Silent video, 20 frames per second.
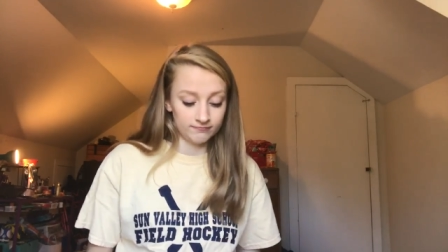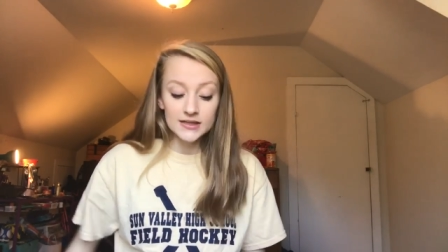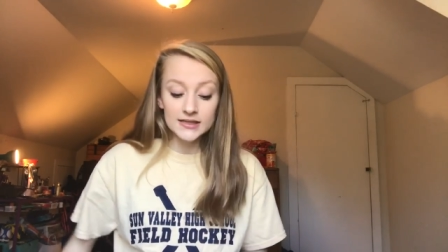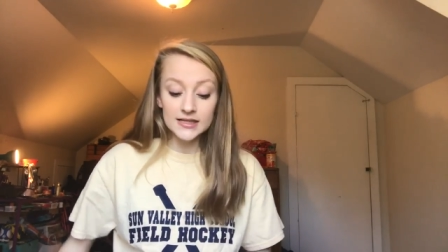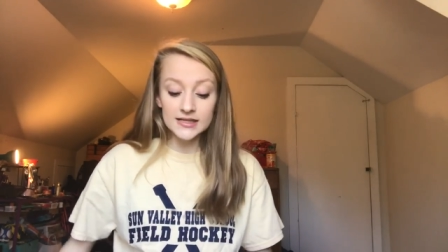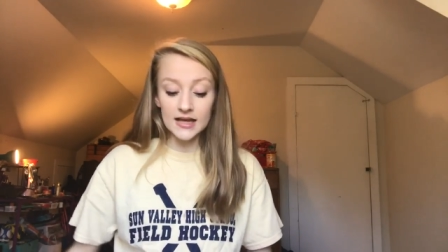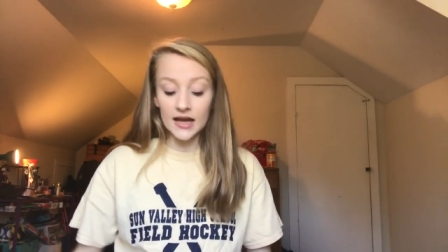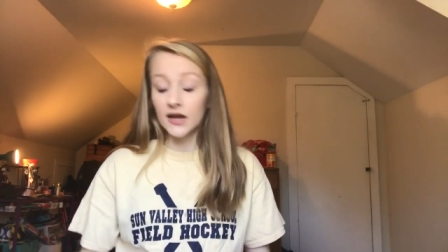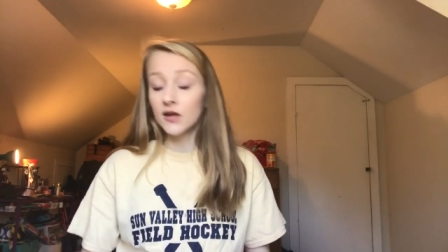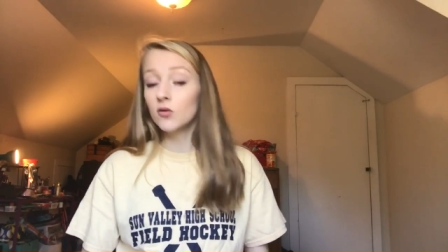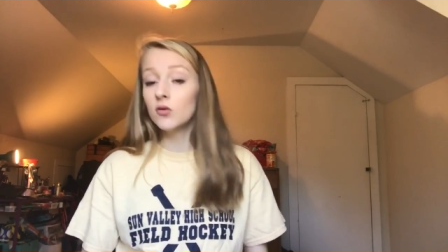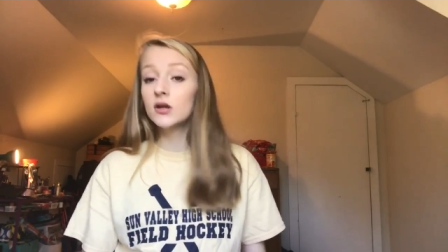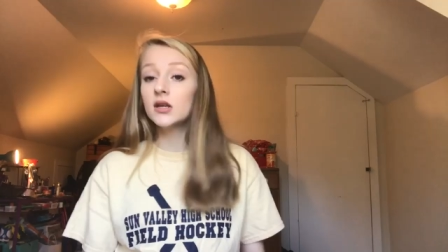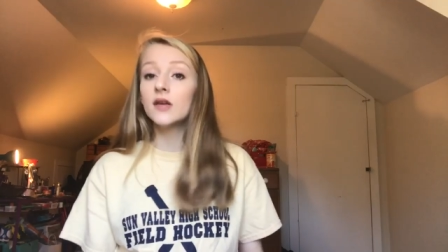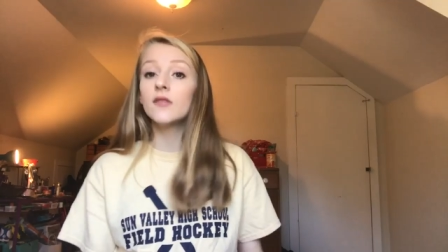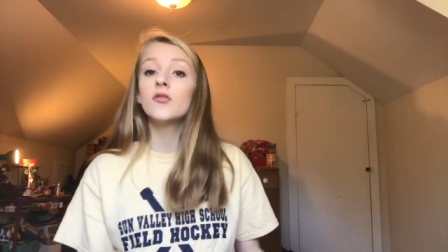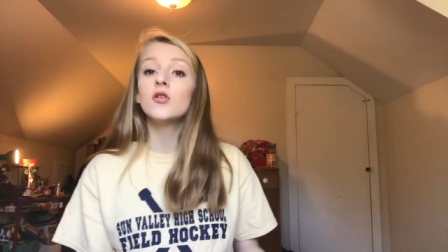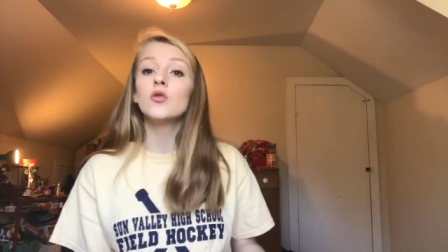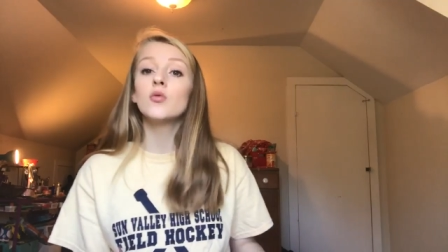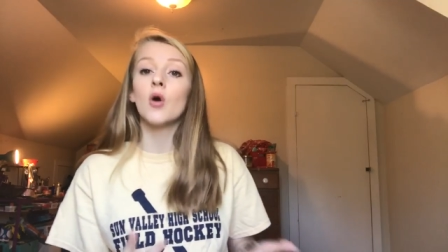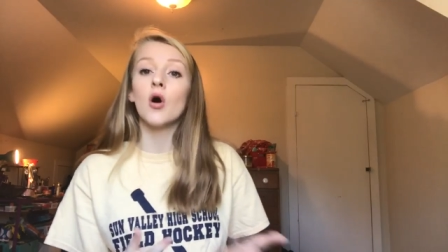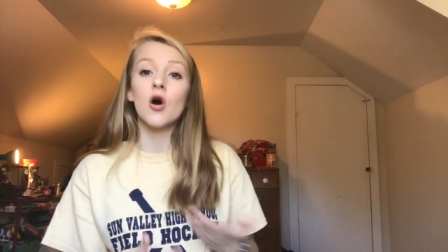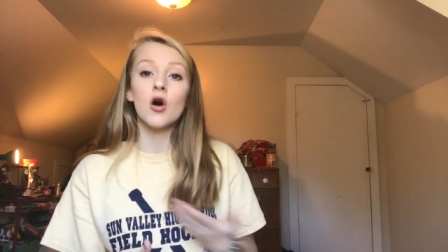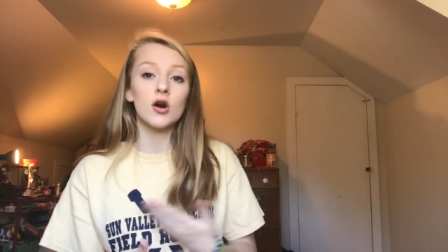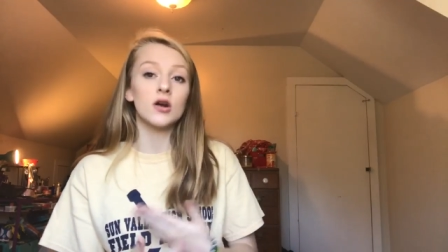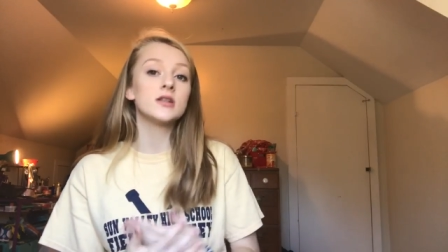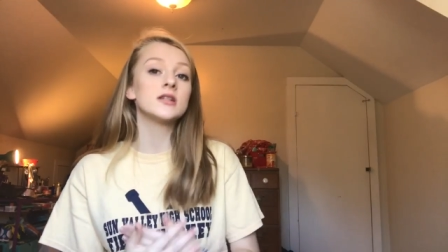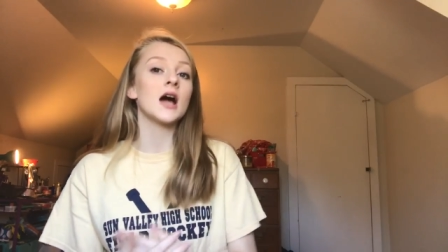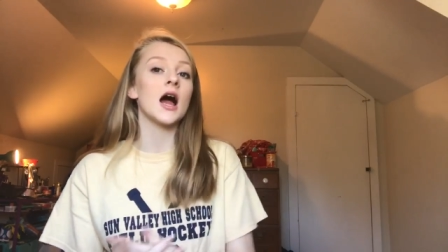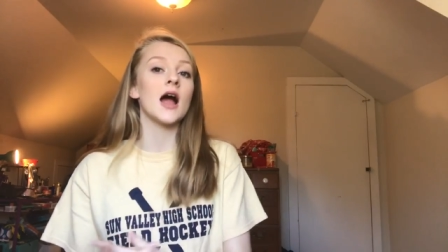Does anyone give you a
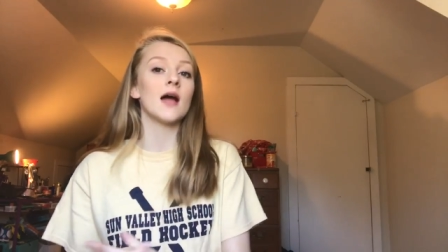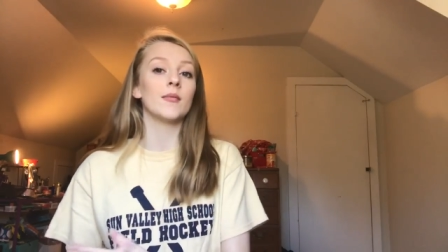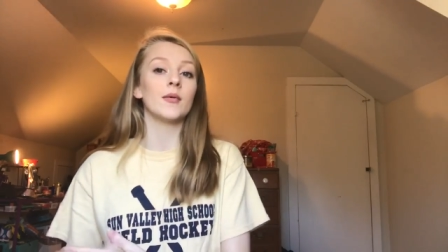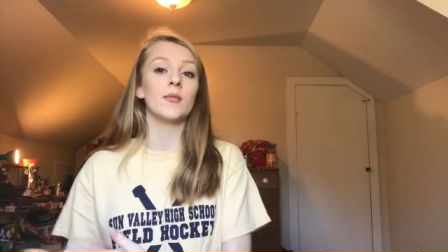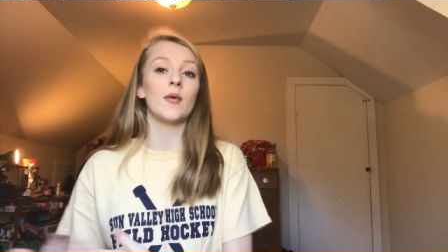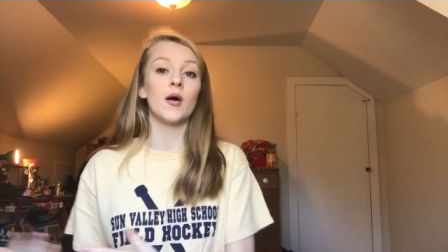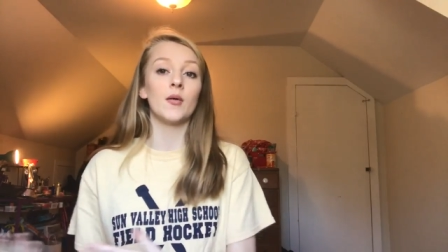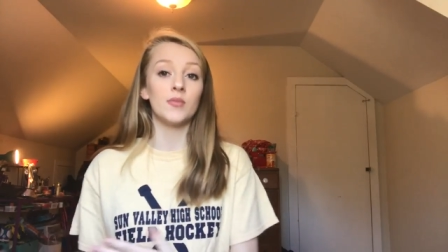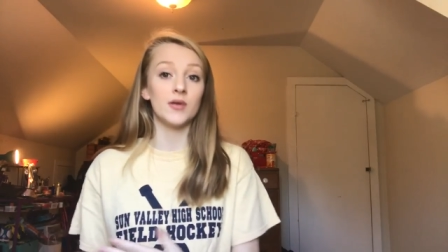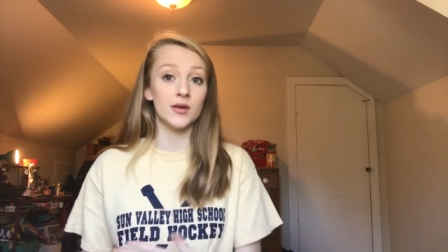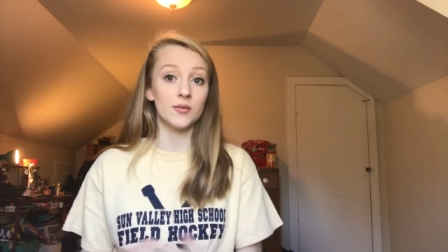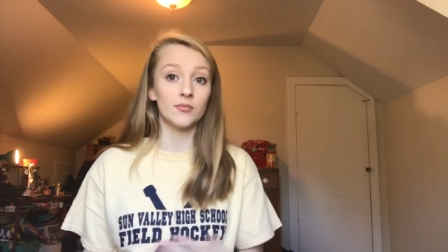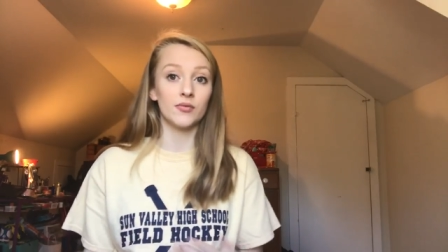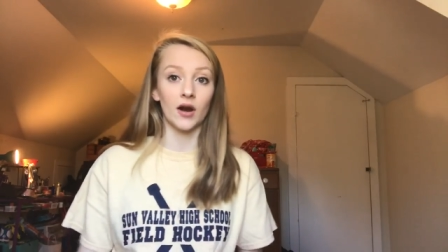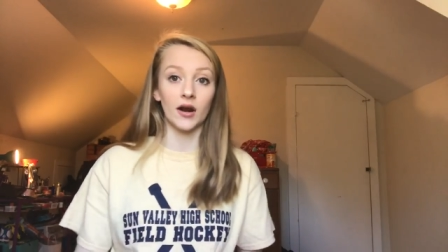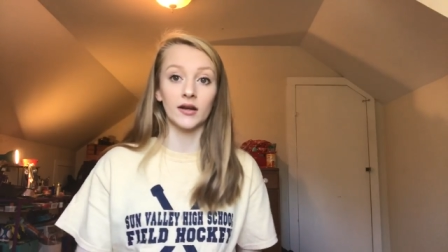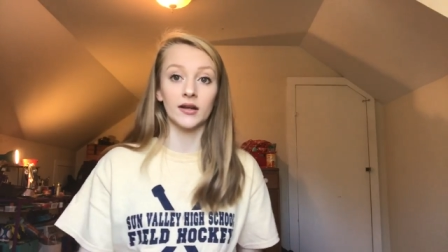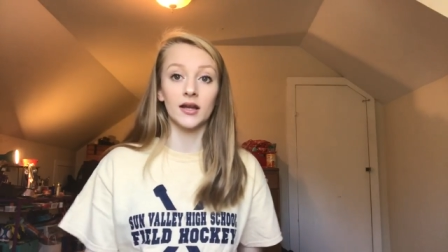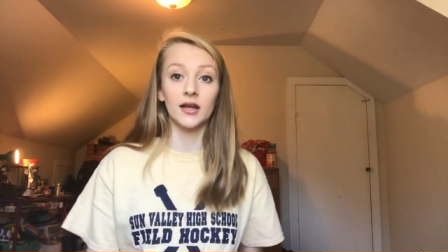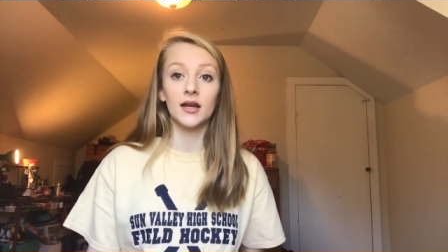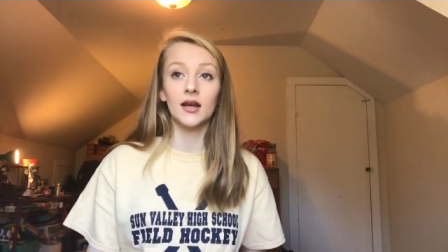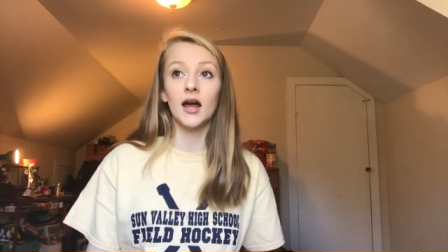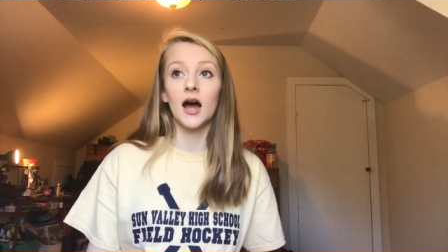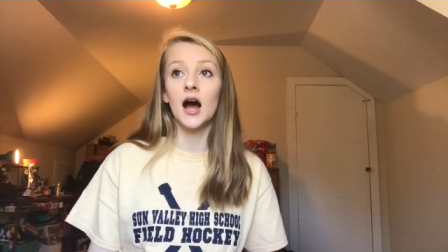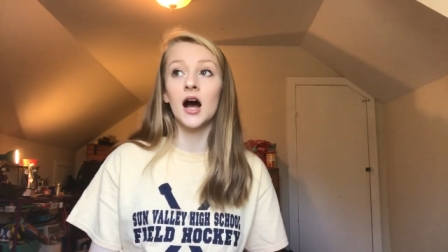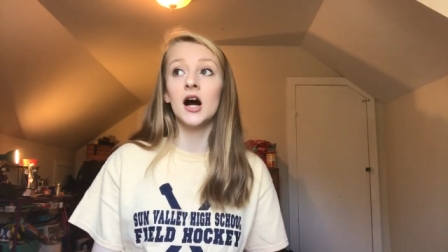hard time about being pregnant?